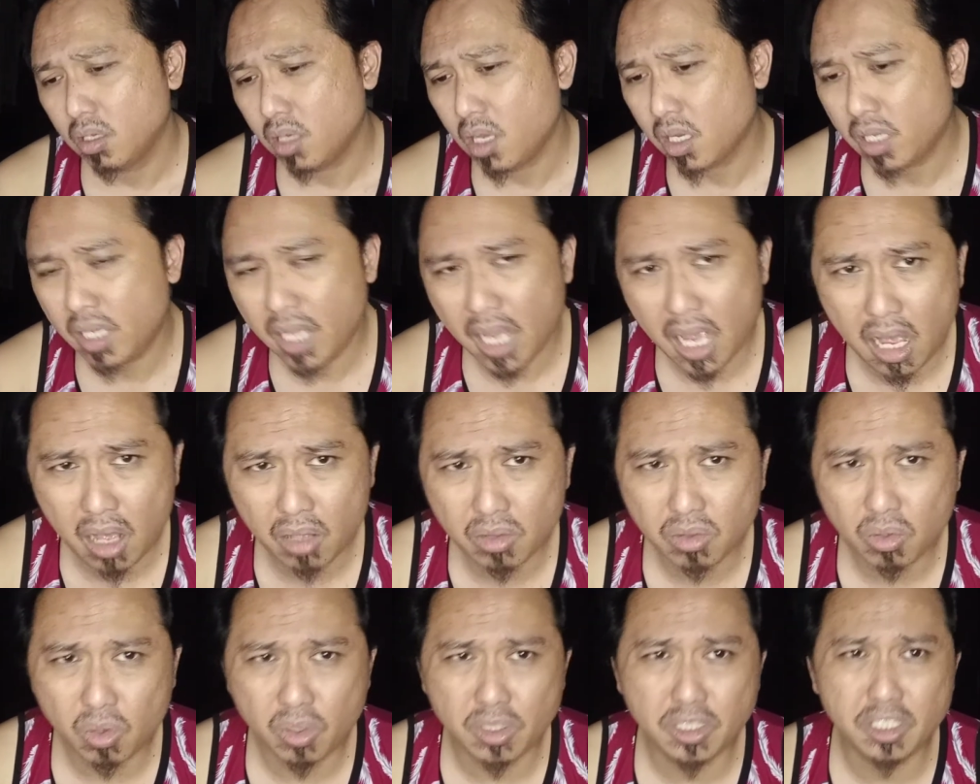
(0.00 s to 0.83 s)

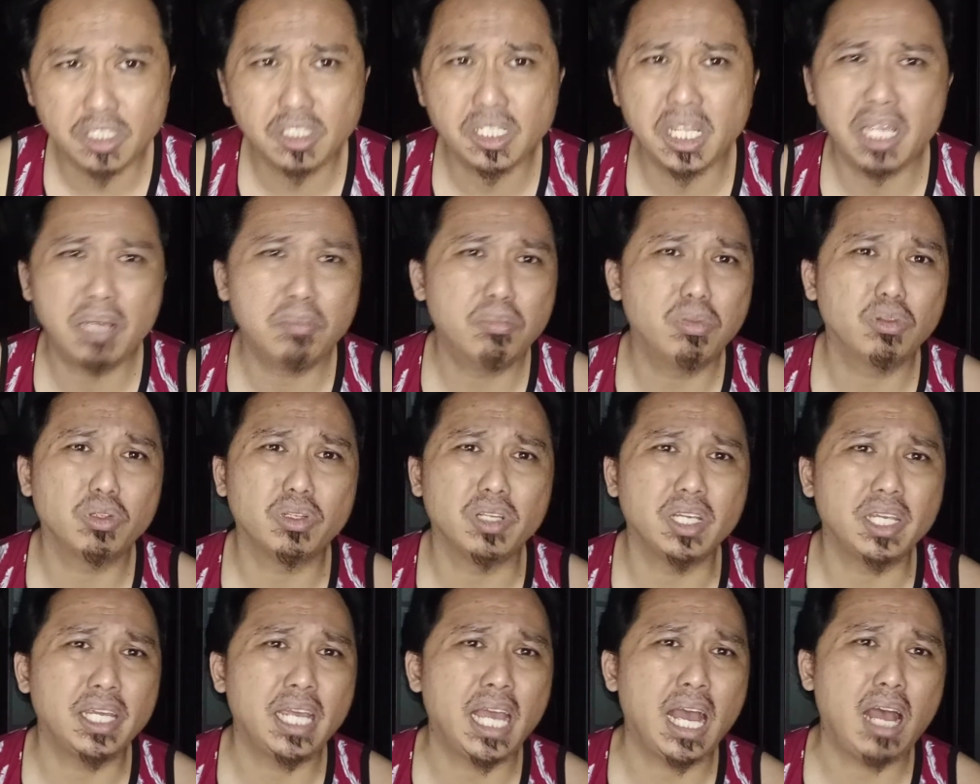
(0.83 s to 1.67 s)
account or disable
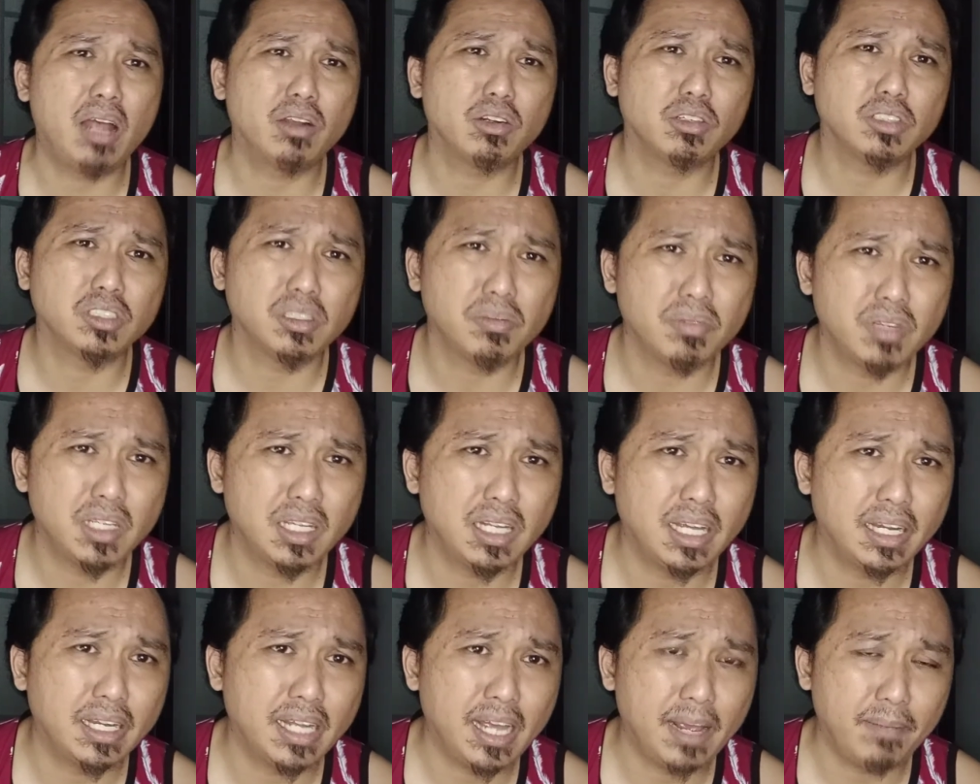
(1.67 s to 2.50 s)
the account or something
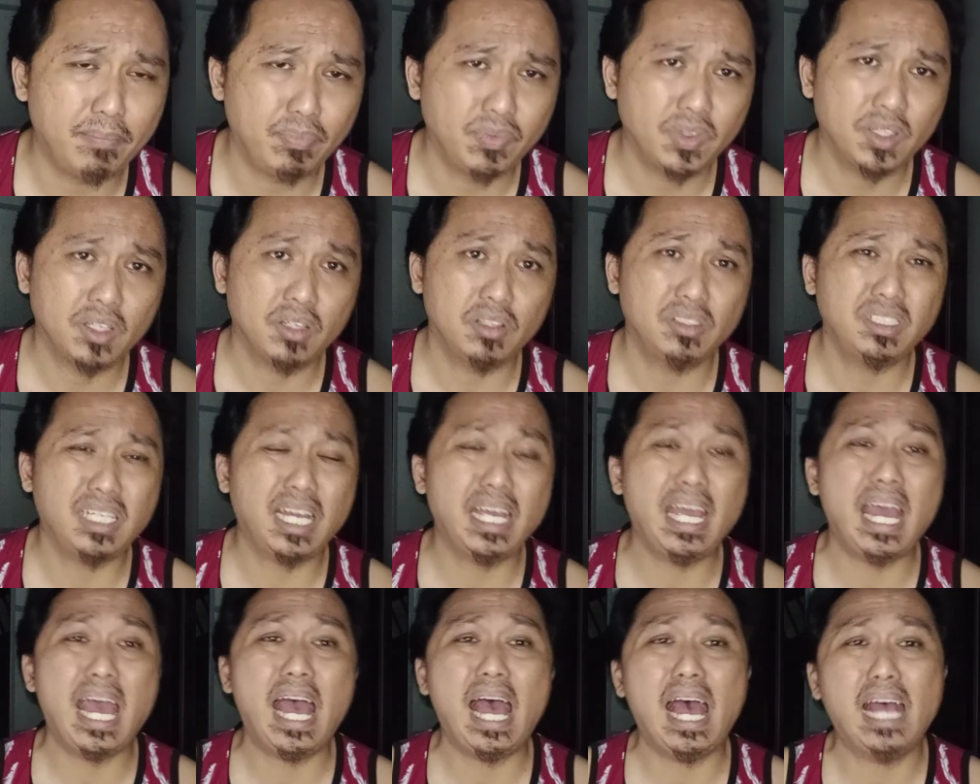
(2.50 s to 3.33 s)
like that. Because
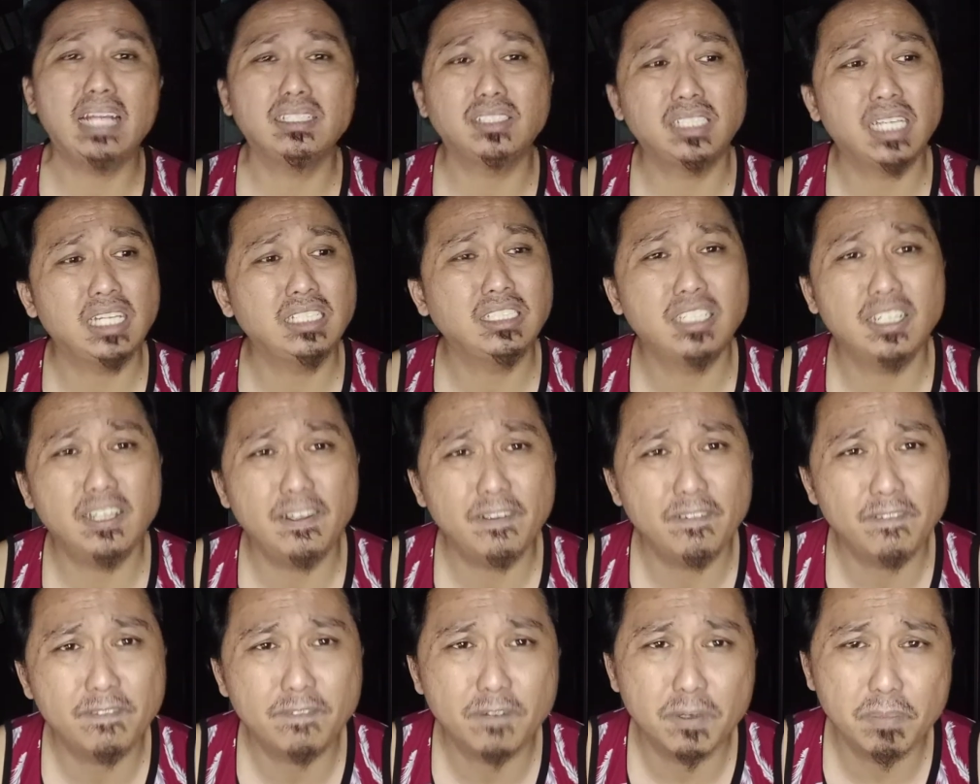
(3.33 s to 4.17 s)
I had
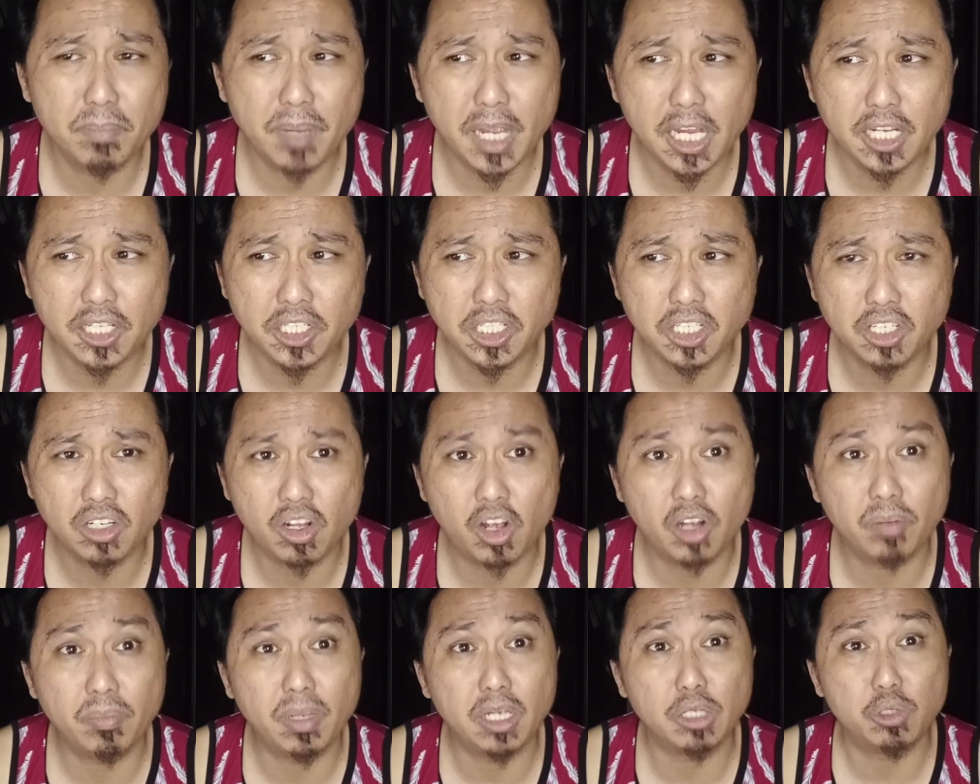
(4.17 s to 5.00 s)
sensitive information
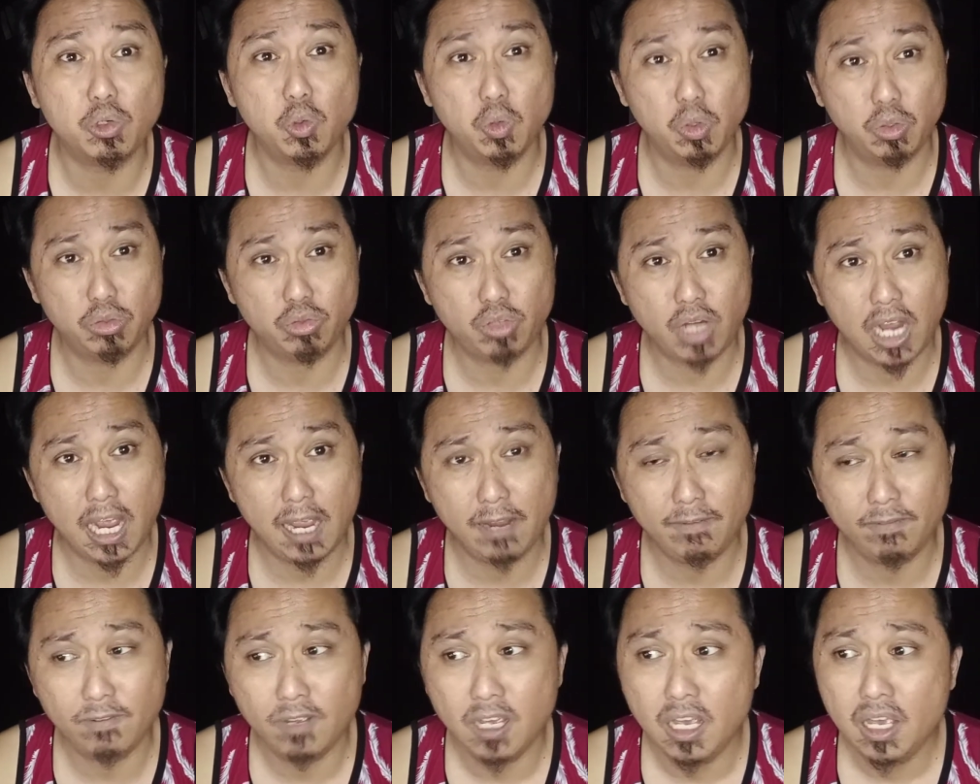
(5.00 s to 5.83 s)
on my Google
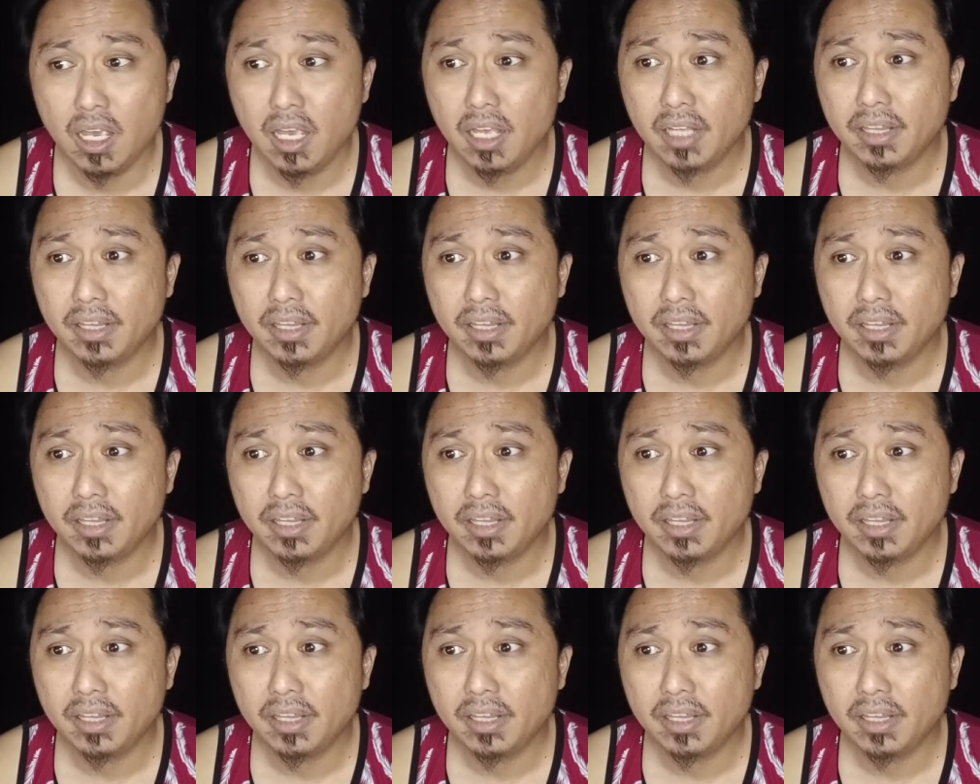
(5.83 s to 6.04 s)
Drive.